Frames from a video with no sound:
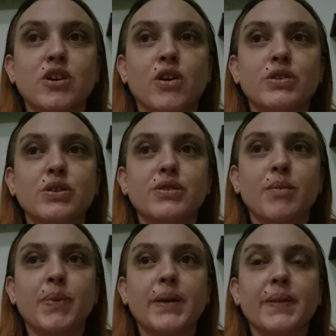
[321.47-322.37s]
also
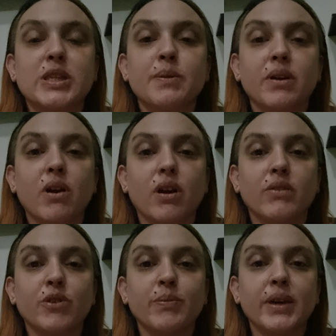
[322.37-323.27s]
something that's been
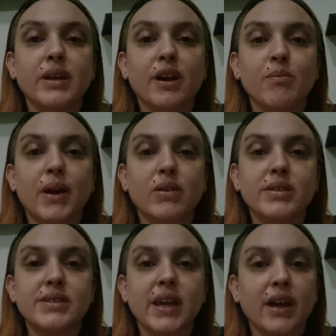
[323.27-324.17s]
hard for me to come out
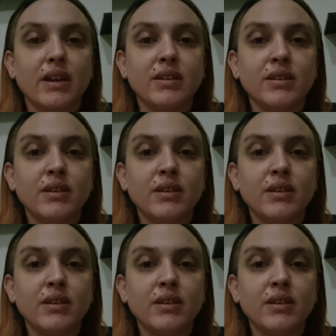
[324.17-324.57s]
and say,